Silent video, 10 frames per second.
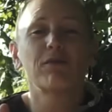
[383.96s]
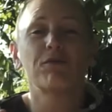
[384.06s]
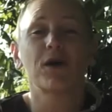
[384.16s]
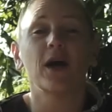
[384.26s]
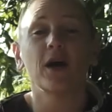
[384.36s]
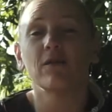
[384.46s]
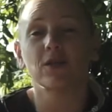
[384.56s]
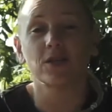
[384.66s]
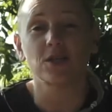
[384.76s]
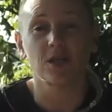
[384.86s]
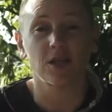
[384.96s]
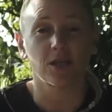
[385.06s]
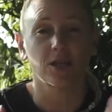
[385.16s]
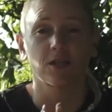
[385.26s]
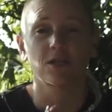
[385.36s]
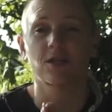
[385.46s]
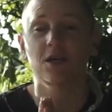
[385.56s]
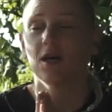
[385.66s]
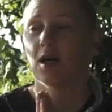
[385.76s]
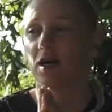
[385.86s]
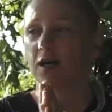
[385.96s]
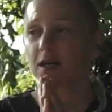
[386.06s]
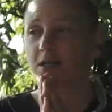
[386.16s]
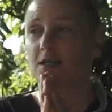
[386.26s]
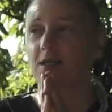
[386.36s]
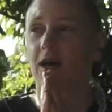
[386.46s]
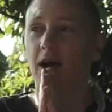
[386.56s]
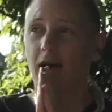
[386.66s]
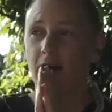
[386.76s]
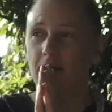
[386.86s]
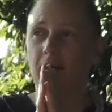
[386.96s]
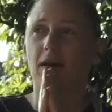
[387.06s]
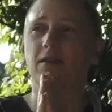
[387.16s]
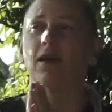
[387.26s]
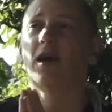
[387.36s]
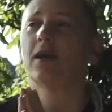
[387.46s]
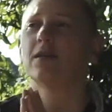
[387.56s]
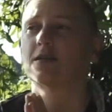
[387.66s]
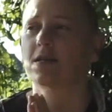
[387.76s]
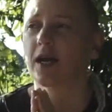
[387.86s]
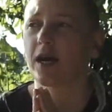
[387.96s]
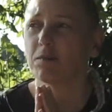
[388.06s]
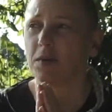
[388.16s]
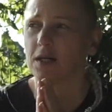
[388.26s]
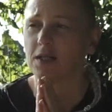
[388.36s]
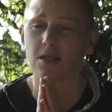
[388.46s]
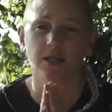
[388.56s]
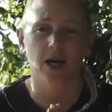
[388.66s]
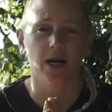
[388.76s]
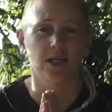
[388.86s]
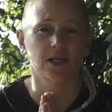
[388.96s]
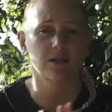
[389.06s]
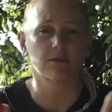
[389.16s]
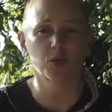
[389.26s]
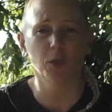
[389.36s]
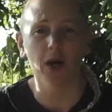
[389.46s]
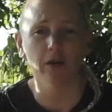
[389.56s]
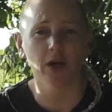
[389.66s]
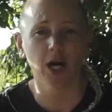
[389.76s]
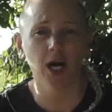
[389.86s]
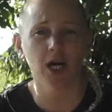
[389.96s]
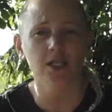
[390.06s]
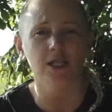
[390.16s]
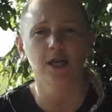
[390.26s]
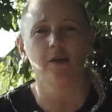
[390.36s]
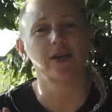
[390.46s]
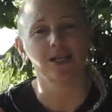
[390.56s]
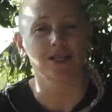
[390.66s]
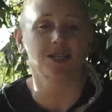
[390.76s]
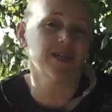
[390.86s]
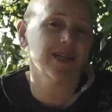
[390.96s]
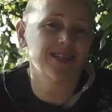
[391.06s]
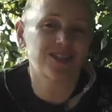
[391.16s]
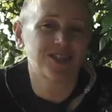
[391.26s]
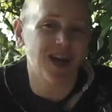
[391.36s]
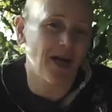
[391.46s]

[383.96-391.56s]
favorite scenes is at the end, Redbad dies. Spoiler alert! No, he does. He dies.